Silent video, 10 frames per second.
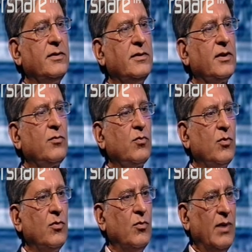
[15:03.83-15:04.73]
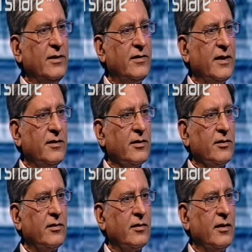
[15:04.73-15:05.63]
just one
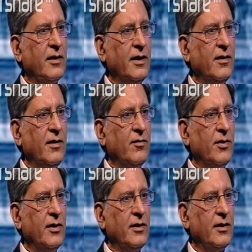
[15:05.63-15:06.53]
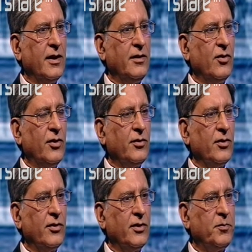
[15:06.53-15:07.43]
sentence
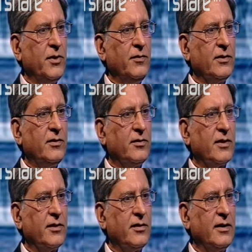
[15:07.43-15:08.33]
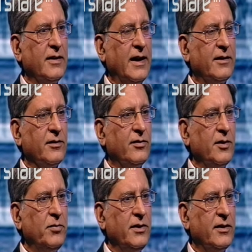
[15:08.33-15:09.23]
on the previous discussion, and that is
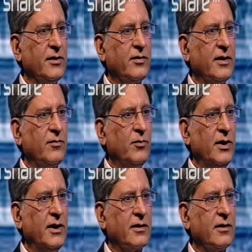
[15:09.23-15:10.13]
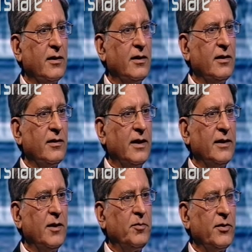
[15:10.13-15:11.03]
simply this, that were
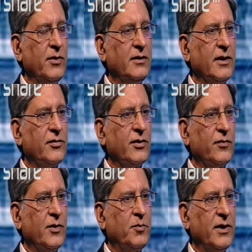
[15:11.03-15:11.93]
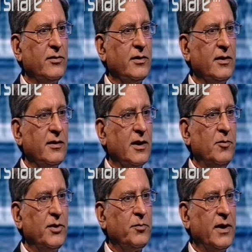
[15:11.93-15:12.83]
Raja Pervez Ashraf, the present
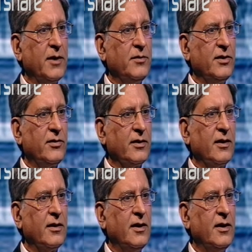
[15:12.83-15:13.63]
incumbent Prime Minister,